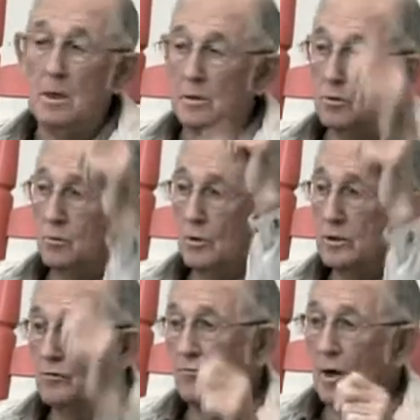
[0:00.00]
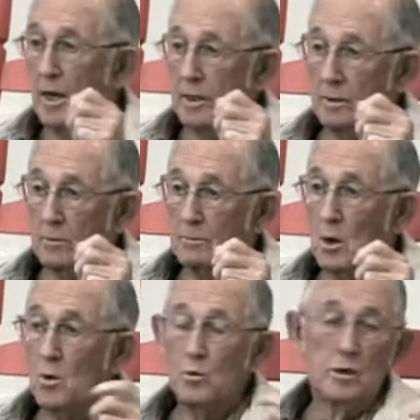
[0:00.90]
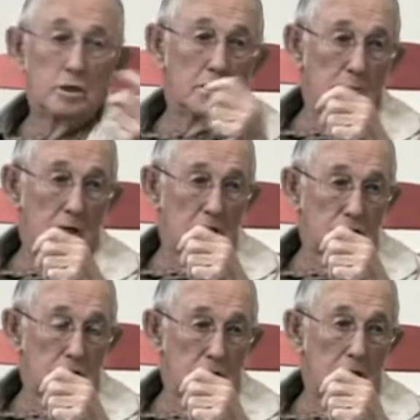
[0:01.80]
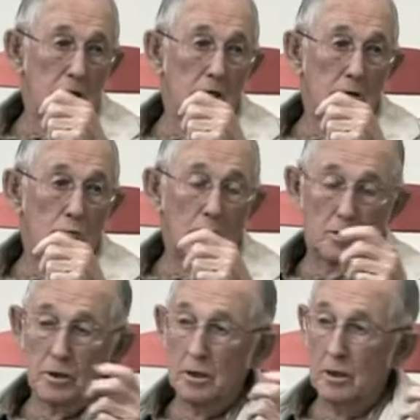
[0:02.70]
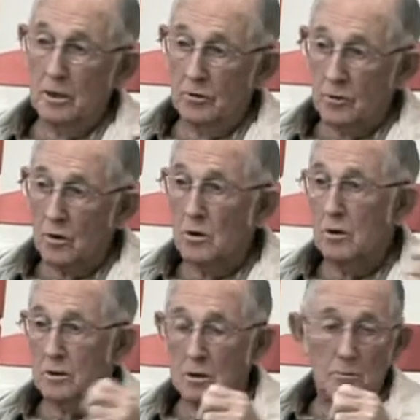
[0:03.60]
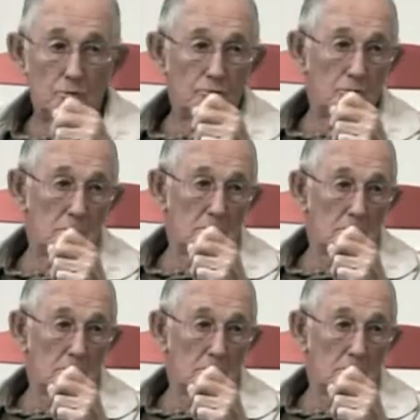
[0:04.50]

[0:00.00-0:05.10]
and you'd raise the flag up the pole and he'd come, yes, he did, not he'd wait till he got another car to come over.